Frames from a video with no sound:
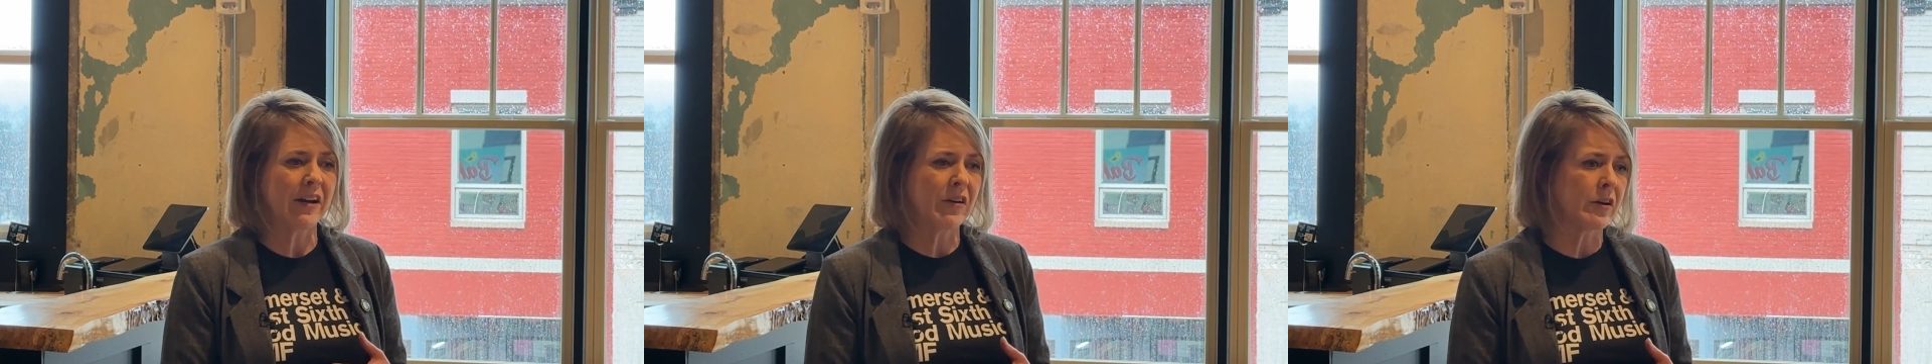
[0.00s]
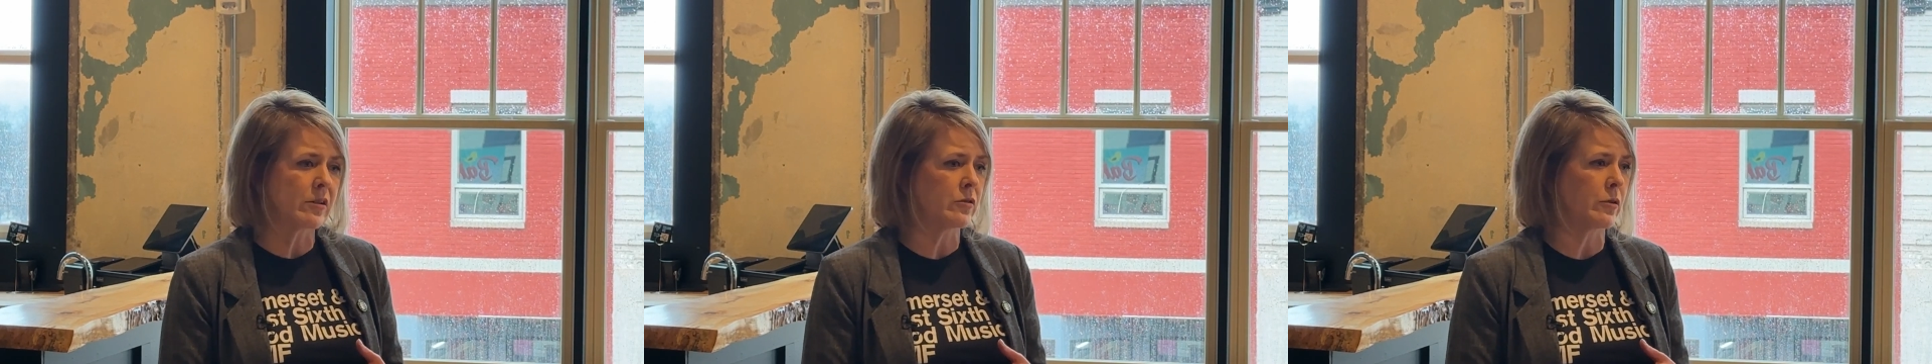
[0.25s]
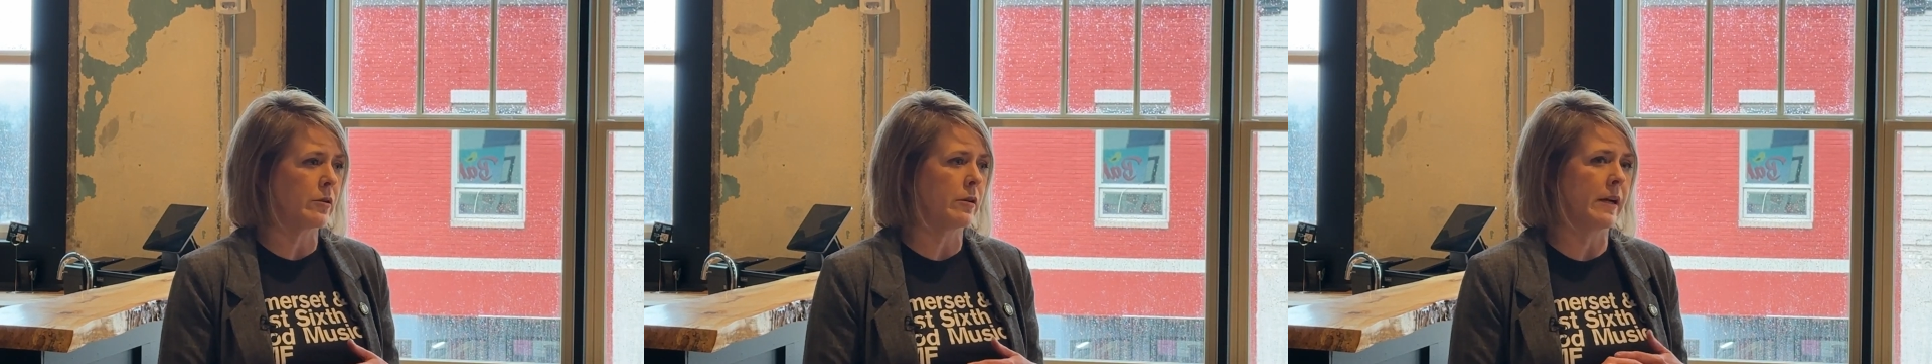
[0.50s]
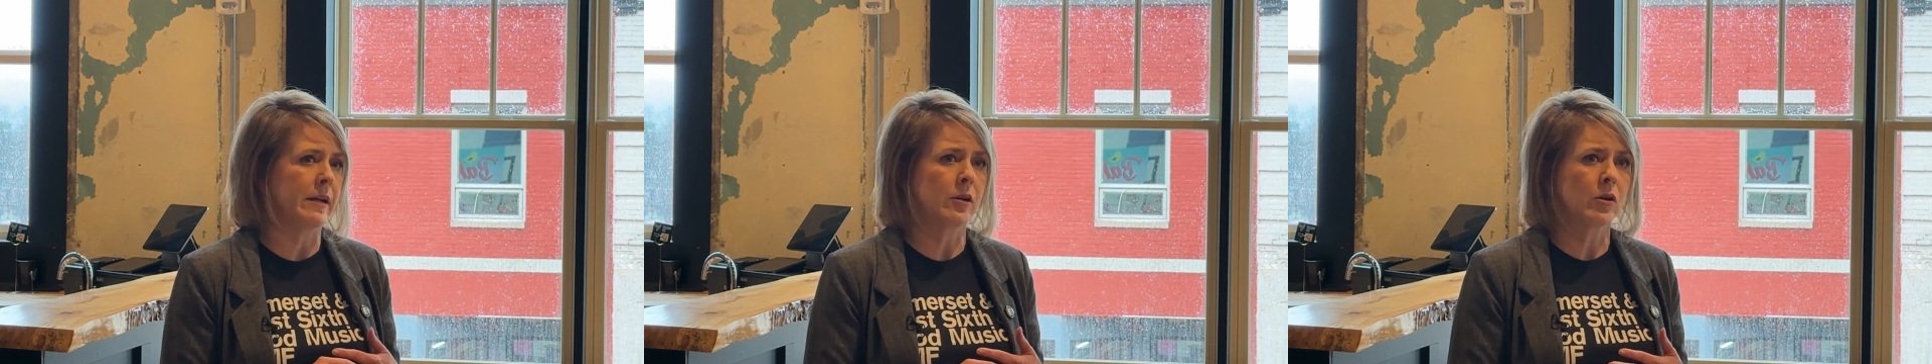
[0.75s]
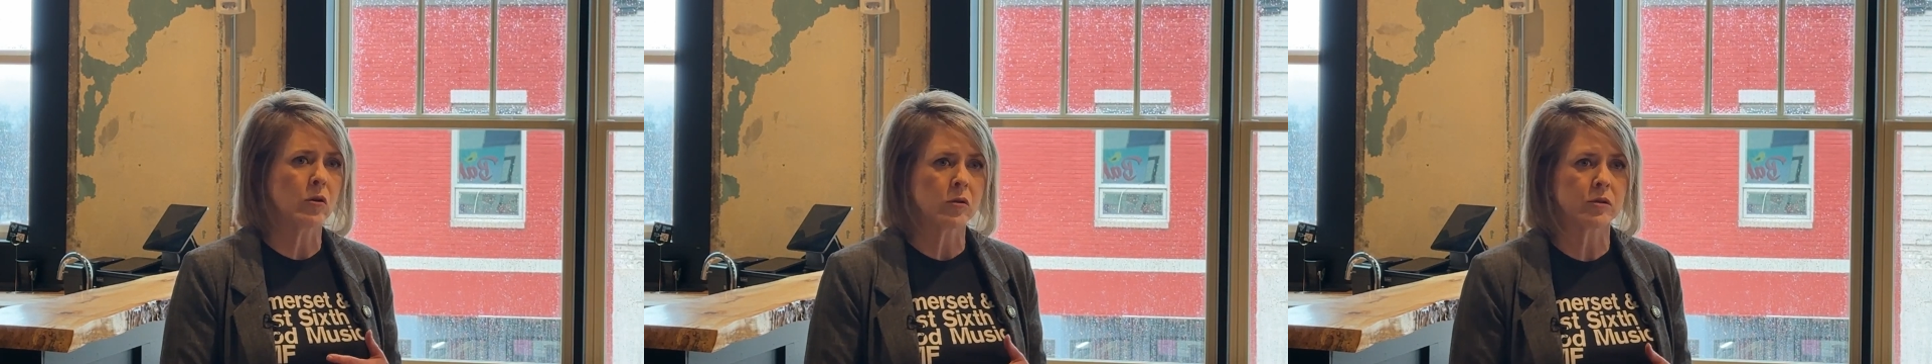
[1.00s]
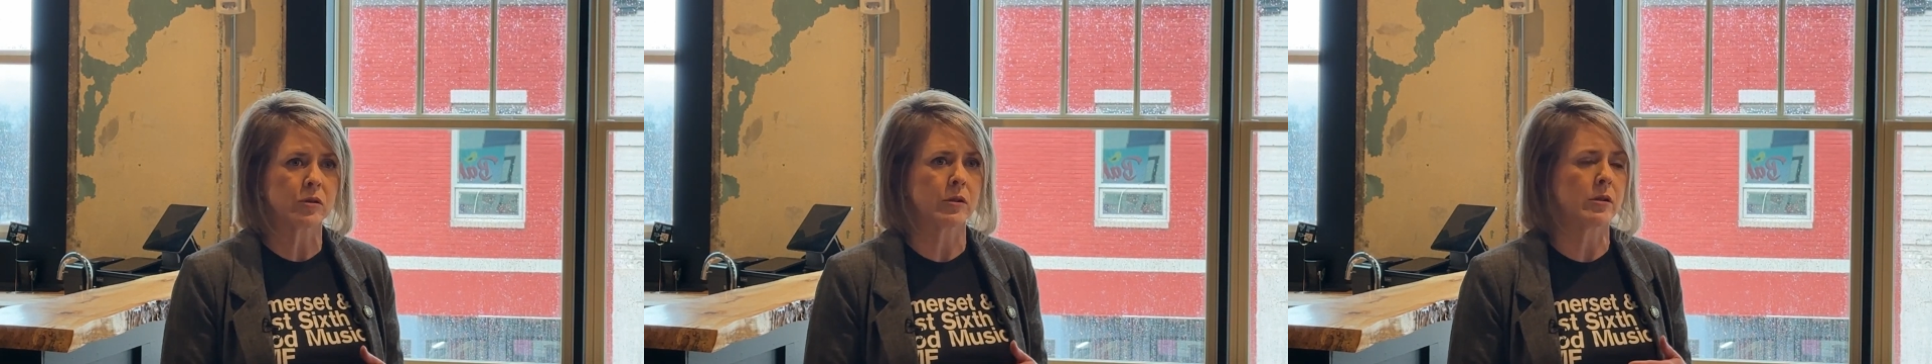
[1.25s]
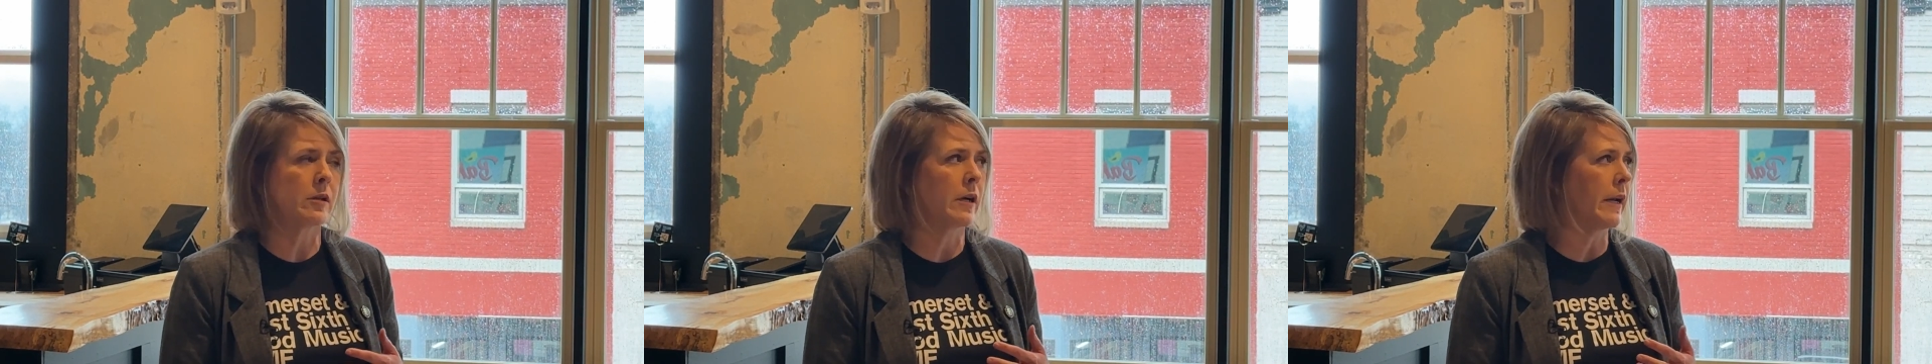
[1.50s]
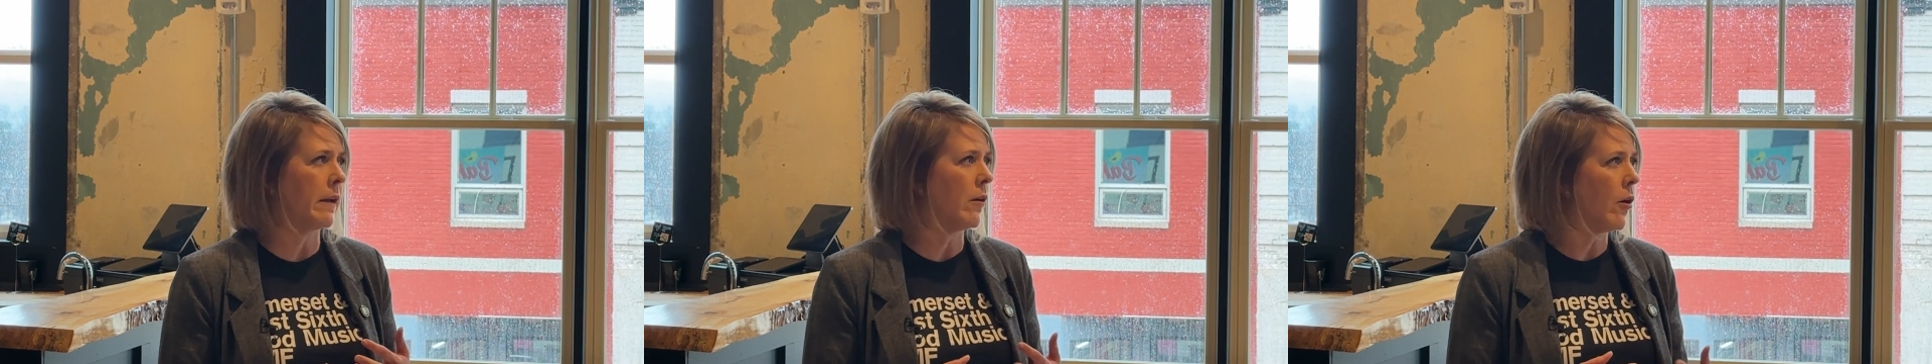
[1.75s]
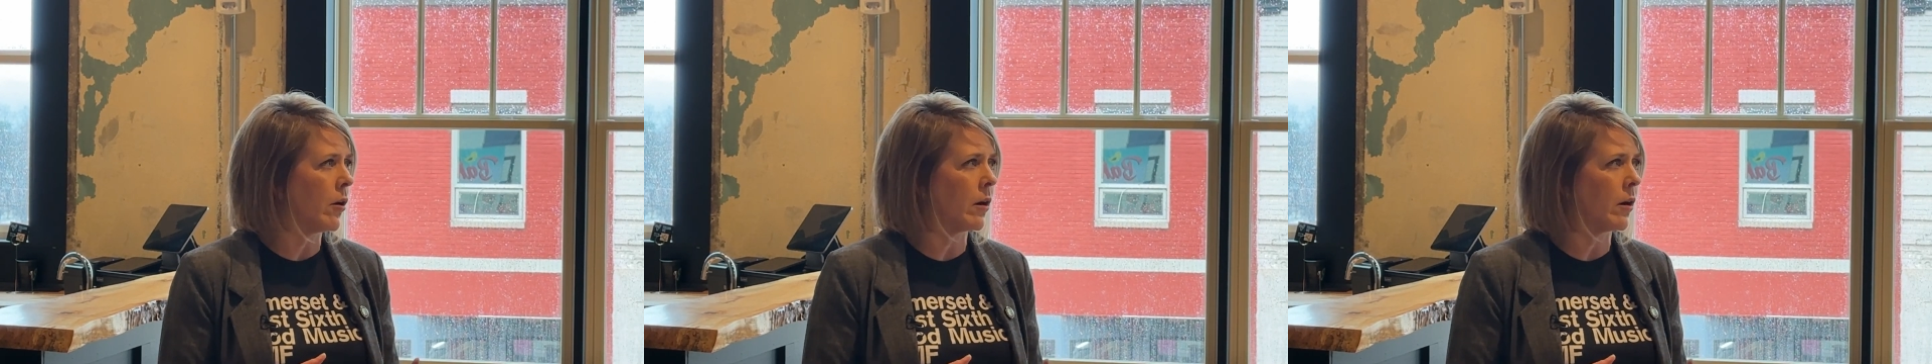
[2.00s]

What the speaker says: character and culture and